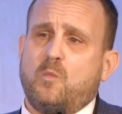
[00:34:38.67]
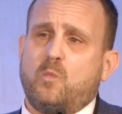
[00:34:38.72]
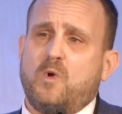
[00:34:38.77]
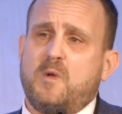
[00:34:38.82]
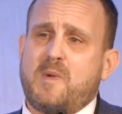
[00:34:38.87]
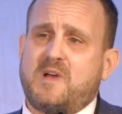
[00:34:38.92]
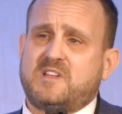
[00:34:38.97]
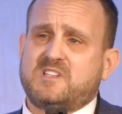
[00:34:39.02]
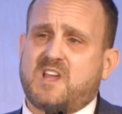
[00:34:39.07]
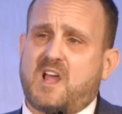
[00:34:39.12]

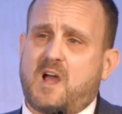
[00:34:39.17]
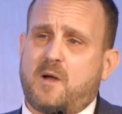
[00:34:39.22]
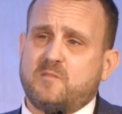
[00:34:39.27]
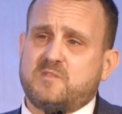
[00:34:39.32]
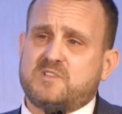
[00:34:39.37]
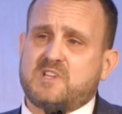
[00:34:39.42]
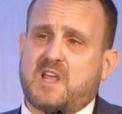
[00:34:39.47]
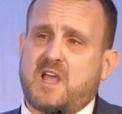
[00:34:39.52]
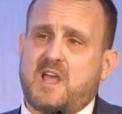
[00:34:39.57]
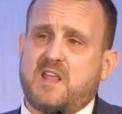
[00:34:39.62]
We must come
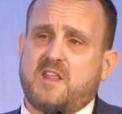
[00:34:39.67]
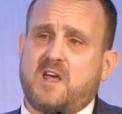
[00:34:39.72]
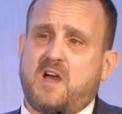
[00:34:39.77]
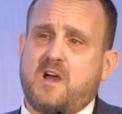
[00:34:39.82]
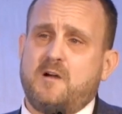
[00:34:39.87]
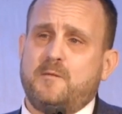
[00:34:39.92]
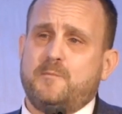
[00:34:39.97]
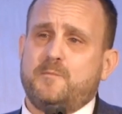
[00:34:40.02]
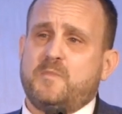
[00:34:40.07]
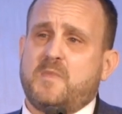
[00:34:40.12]

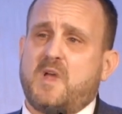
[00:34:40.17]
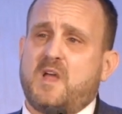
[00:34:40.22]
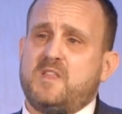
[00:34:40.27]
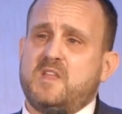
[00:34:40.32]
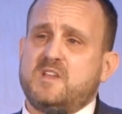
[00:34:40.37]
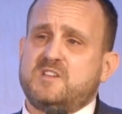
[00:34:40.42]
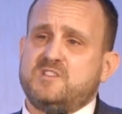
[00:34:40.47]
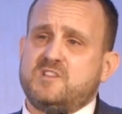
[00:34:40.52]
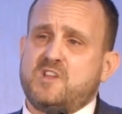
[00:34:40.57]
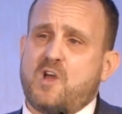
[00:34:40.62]
together,
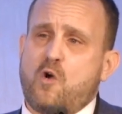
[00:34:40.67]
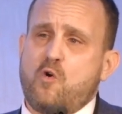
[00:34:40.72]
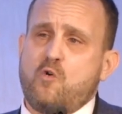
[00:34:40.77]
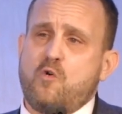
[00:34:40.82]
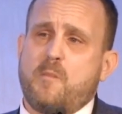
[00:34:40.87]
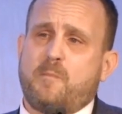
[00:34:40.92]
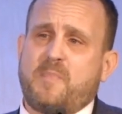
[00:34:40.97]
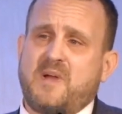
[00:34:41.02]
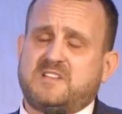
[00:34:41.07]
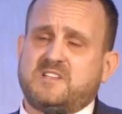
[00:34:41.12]
and there's
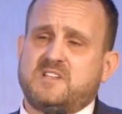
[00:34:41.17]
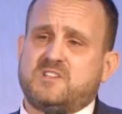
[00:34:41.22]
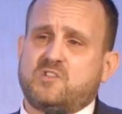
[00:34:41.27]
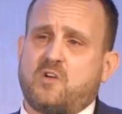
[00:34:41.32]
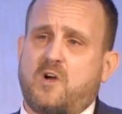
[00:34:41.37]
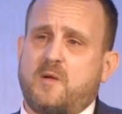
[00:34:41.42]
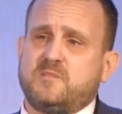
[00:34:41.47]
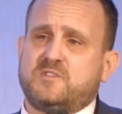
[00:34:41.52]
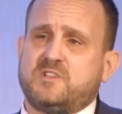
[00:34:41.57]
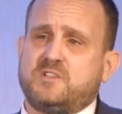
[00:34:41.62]
no better
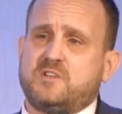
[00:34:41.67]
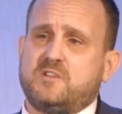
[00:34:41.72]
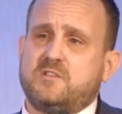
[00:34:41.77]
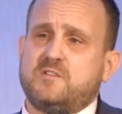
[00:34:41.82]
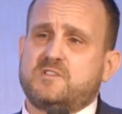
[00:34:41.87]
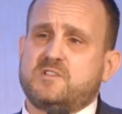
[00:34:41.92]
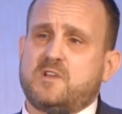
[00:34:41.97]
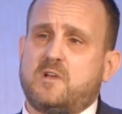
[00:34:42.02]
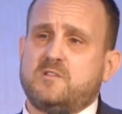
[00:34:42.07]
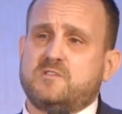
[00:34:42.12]
time to
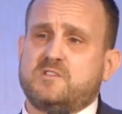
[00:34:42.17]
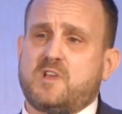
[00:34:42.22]
do so.